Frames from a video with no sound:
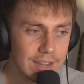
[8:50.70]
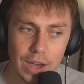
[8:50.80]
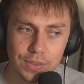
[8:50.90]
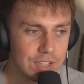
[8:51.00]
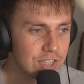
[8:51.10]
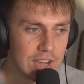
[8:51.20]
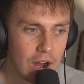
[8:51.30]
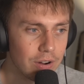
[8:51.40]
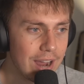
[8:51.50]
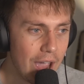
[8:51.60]
You get all these
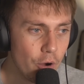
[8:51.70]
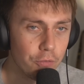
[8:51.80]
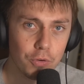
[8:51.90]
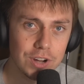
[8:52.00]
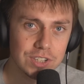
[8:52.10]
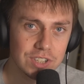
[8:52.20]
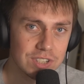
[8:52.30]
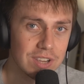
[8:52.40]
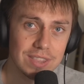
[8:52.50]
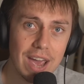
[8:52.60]
scary health
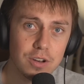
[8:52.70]
risks that